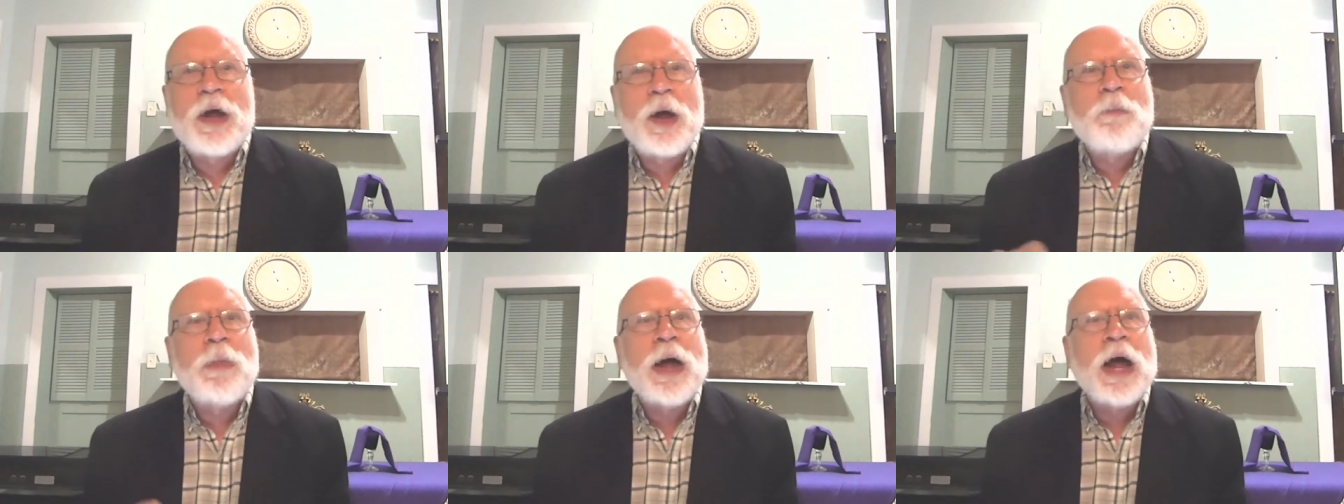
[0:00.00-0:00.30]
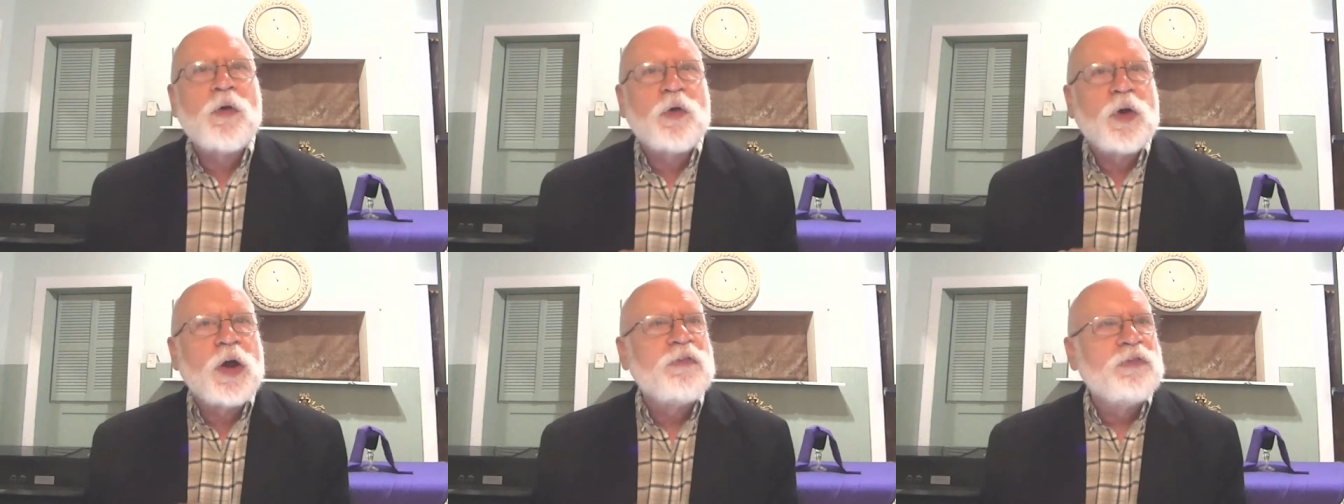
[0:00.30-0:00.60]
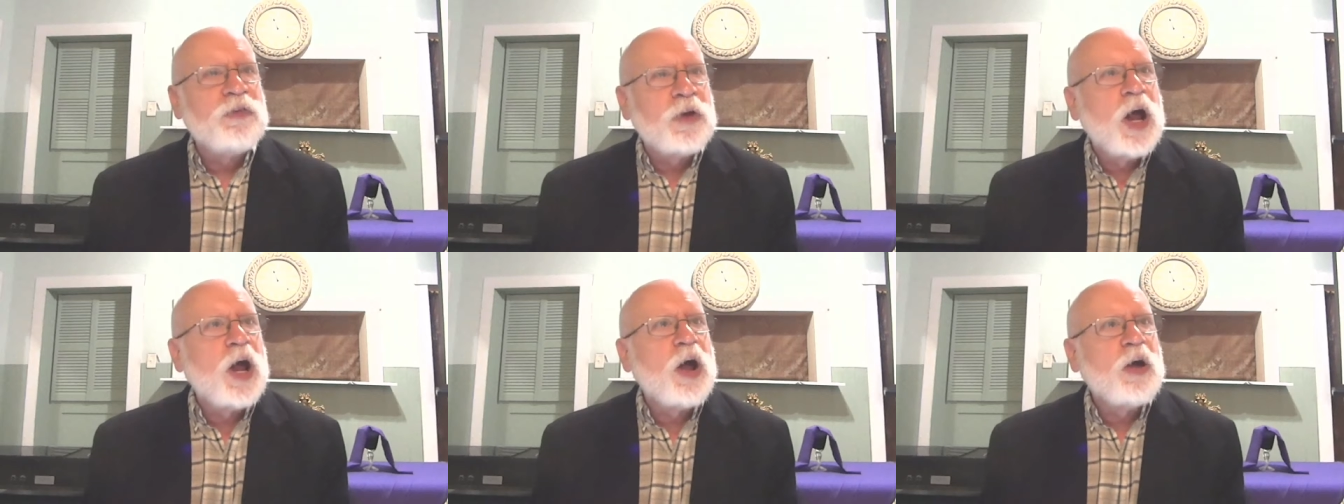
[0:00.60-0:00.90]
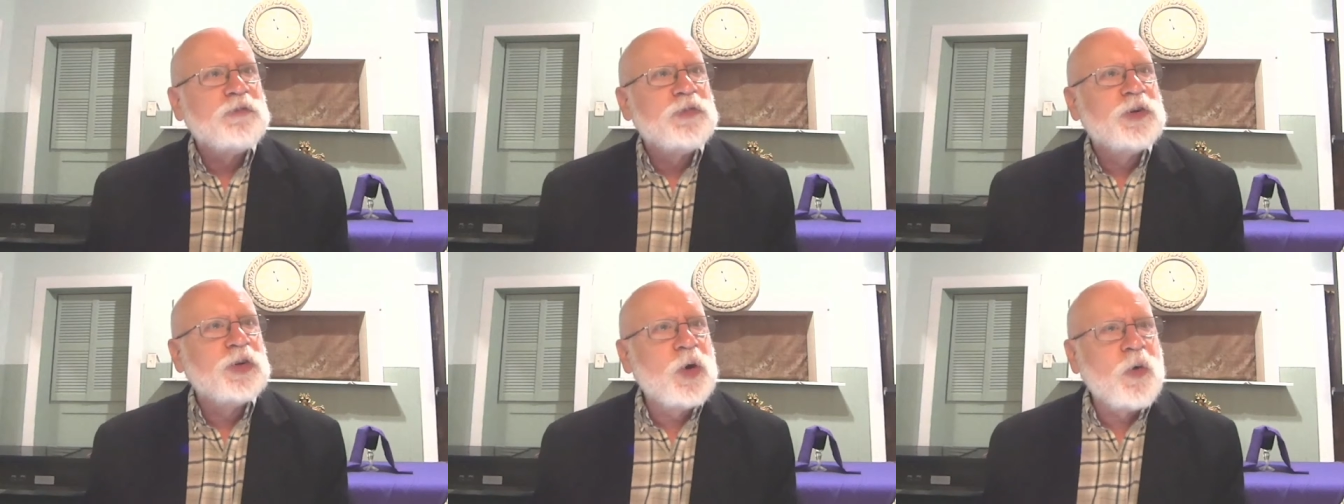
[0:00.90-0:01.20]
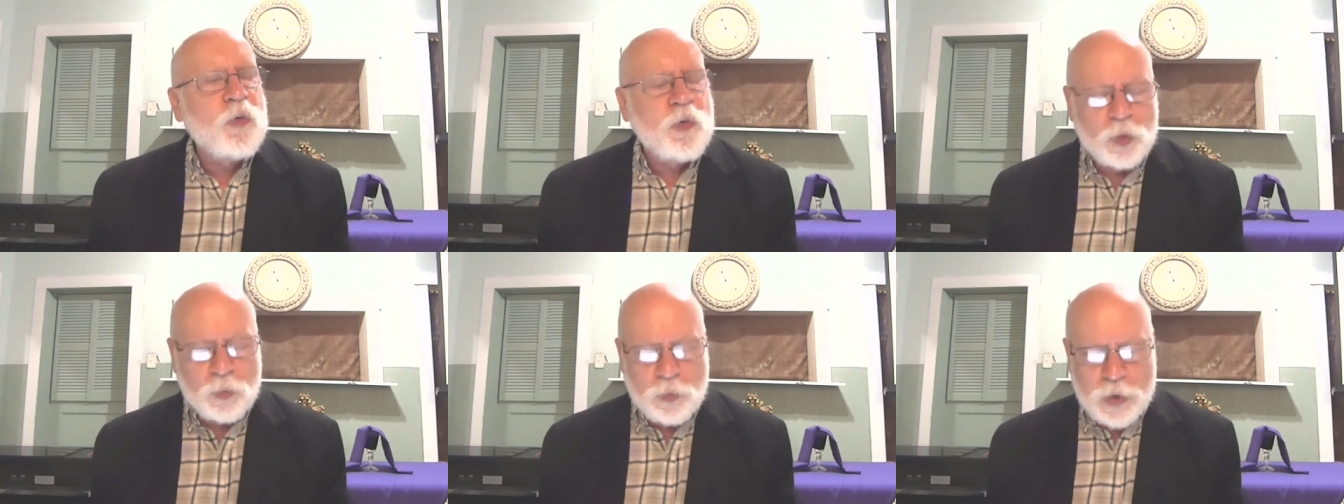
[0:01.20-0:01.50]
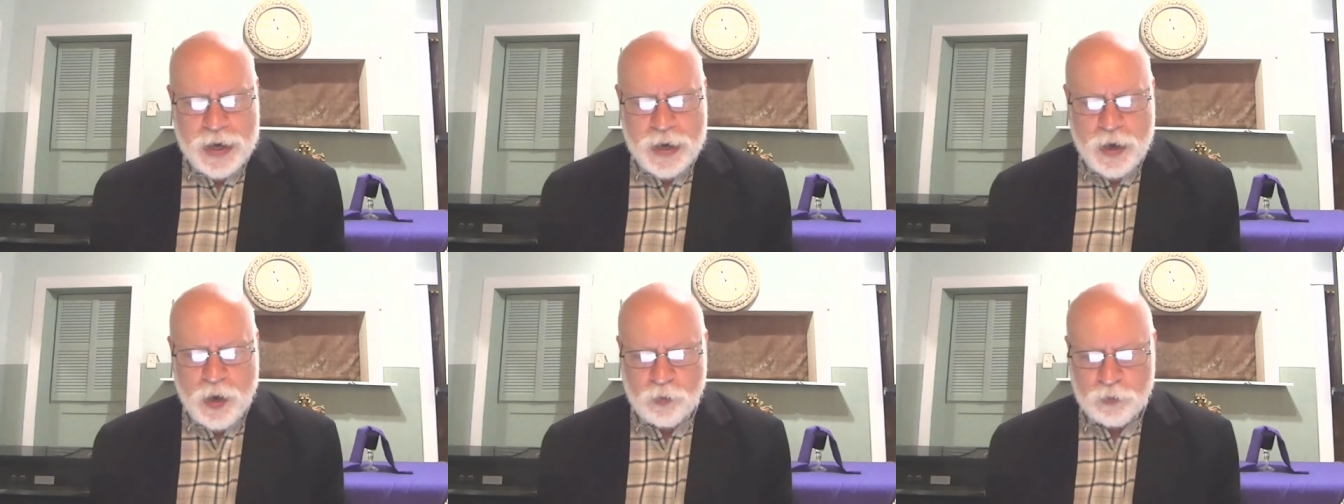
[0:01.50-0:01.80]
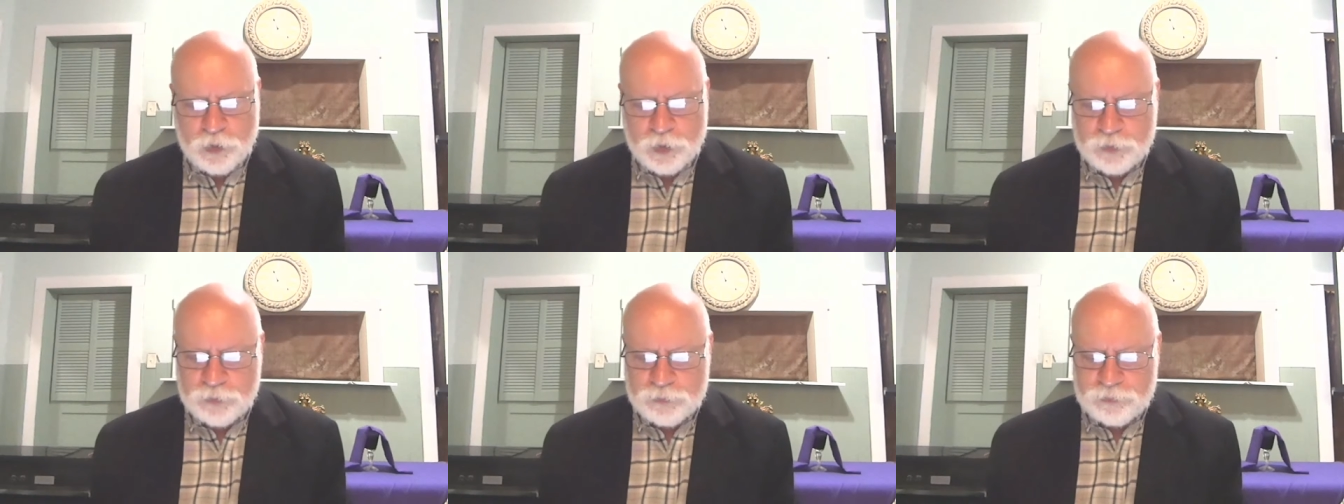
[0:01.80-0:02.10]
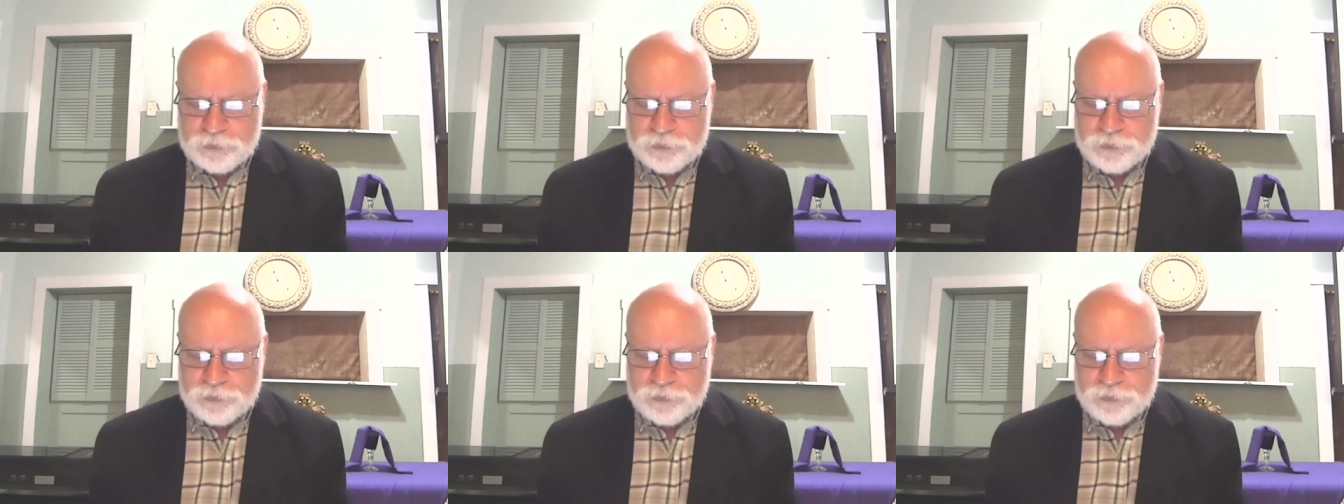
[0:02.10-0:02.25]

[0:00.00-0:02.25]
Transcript: amount of love to go around.